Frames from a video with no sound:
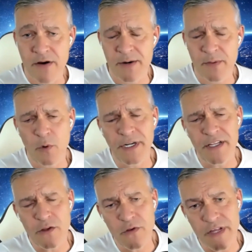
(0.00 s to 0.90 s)
of period,
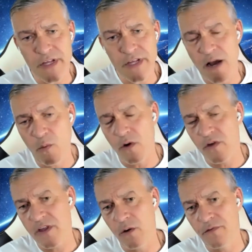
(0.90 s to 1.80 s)
what did you say that
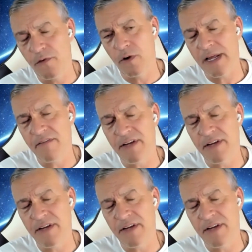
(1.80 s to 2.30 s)
watch sold for,